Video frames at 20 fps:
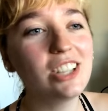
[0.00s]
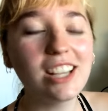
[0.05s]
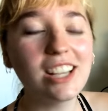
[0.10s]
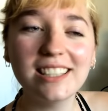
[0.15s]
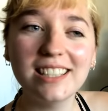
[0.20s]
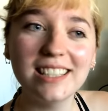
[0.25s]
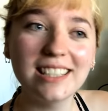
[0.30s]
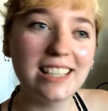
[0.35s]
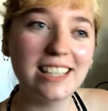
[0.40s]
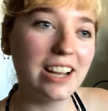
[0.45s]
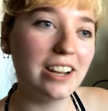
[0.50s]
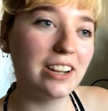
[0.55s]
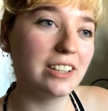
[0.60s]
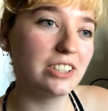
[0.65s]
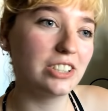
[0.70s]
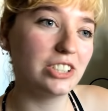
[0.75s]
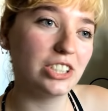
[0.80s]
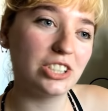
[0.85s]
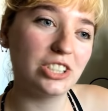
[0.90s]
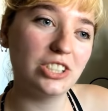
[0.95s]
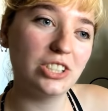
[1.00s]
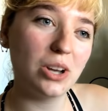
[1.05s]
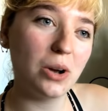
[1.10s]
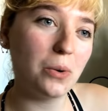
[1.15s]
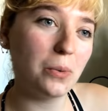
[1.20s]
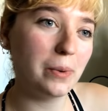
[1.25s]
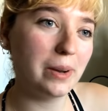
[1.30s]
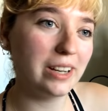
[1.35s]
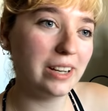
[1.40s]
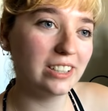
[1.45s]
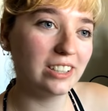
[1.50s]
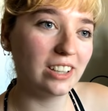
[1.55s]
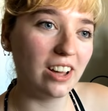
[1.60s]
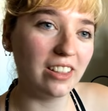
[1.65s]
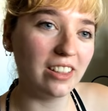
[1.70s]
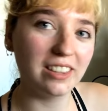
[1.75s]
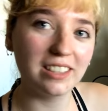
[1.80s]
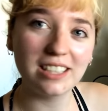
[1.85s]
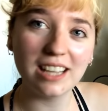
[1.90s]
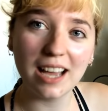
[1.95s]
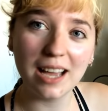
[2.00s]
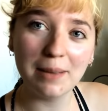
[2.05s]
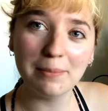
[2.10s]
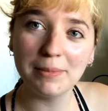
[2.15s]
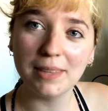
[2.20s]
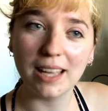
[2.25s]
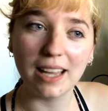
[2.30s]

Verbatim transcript: Justin's hair is just so weird all the time